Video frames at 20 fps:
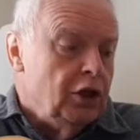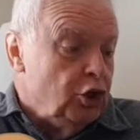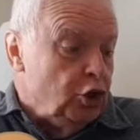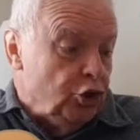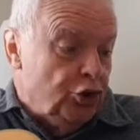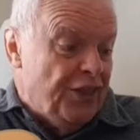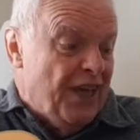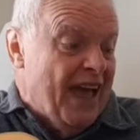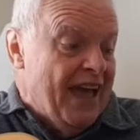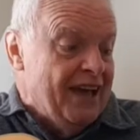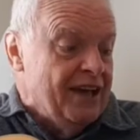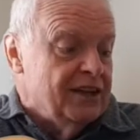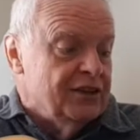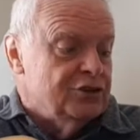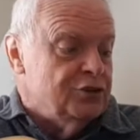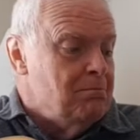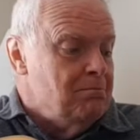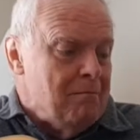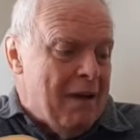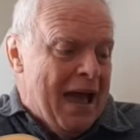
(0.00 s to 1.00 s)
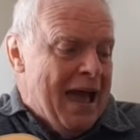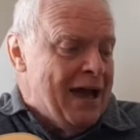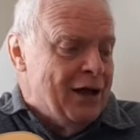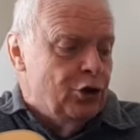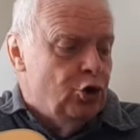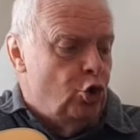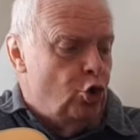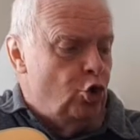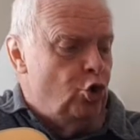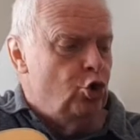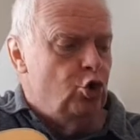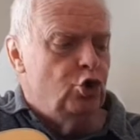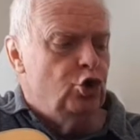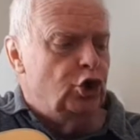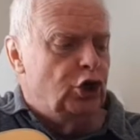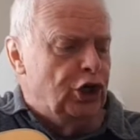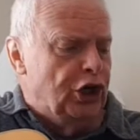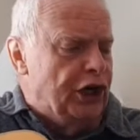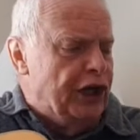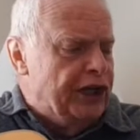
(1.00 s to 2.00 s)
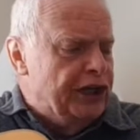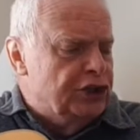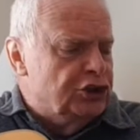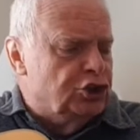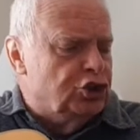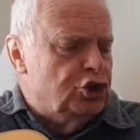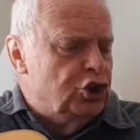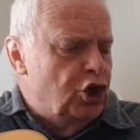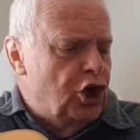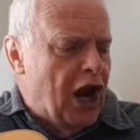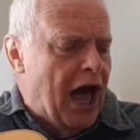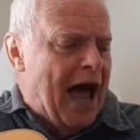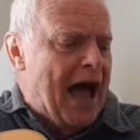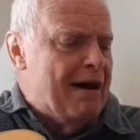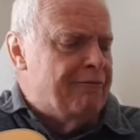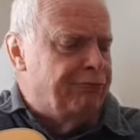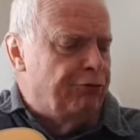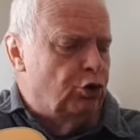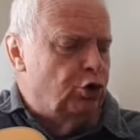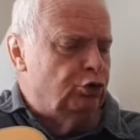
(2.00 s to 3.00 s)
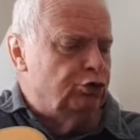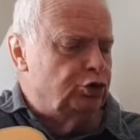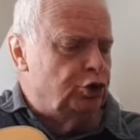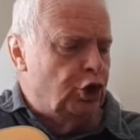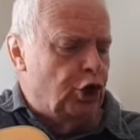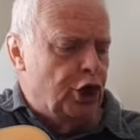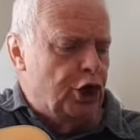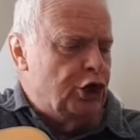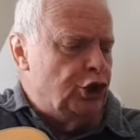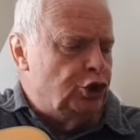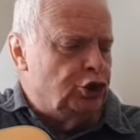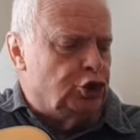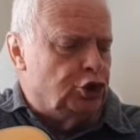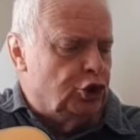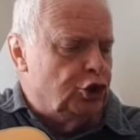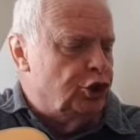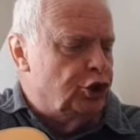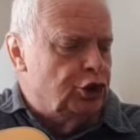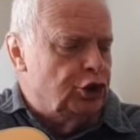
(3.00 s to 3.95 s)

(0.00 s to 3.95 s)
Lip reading: There's a man who danger.